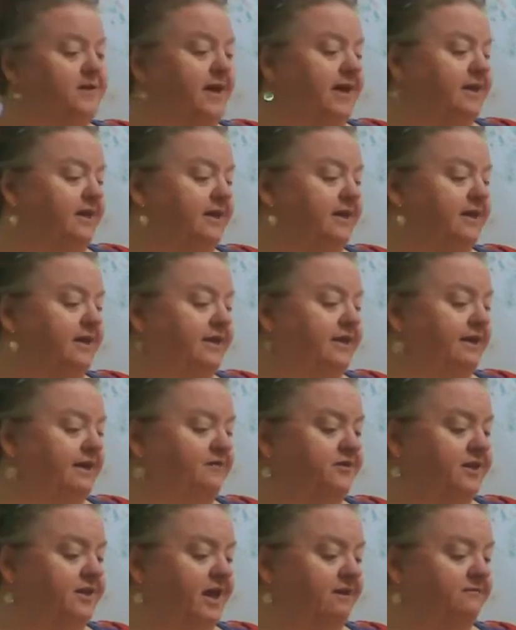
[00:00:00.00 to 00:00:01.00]
they can
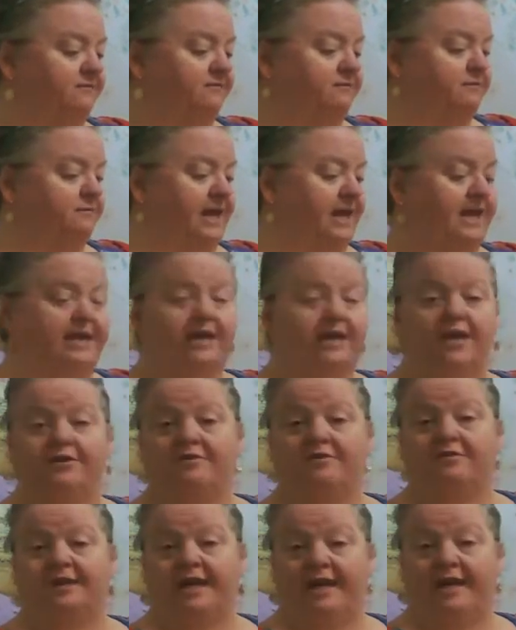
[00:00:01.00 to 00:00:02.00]
lift and peek
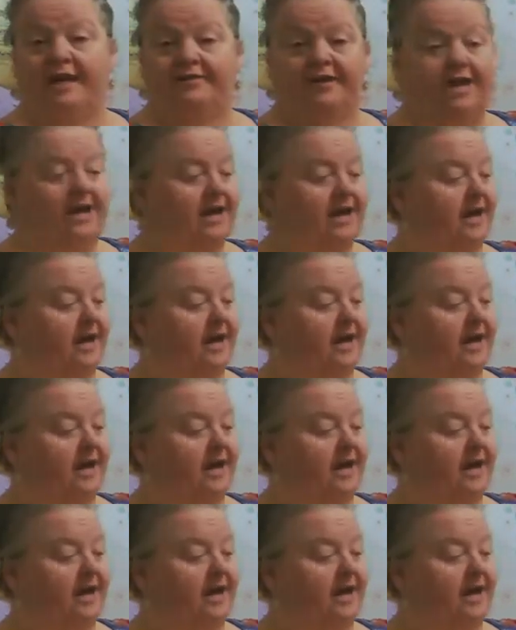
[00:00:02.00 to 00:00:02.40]
underneath